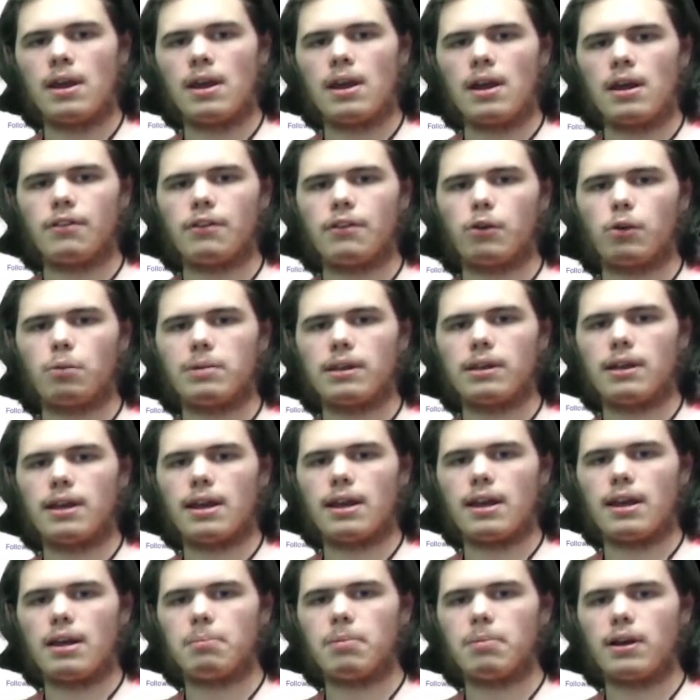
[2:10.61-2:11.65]
There will be
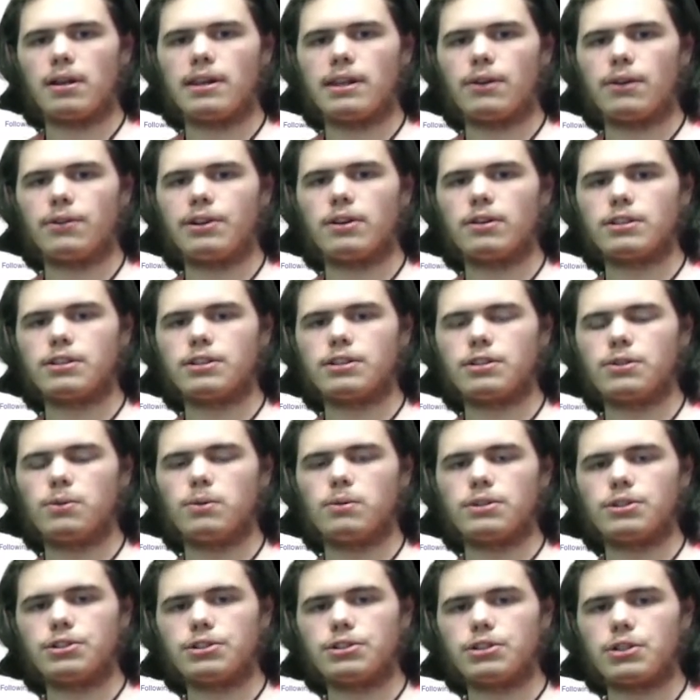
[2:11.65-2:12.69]
a button down here to
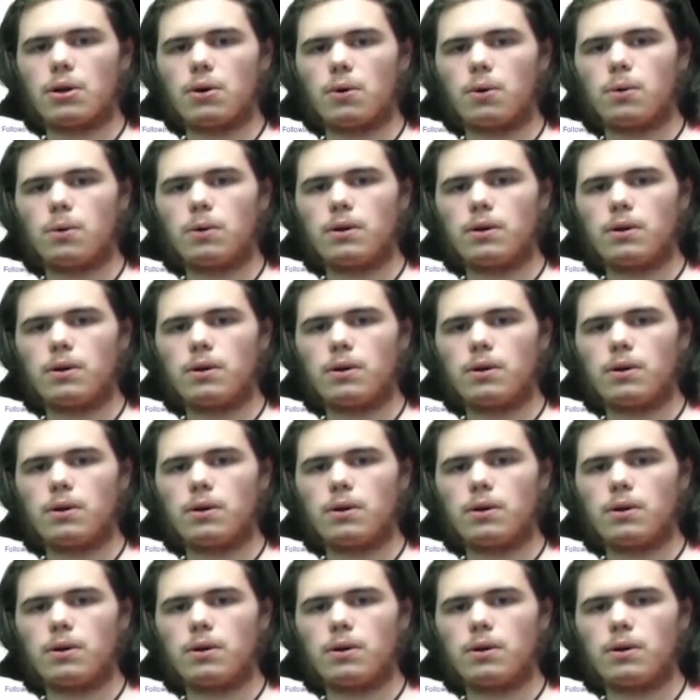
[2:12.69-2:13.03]
show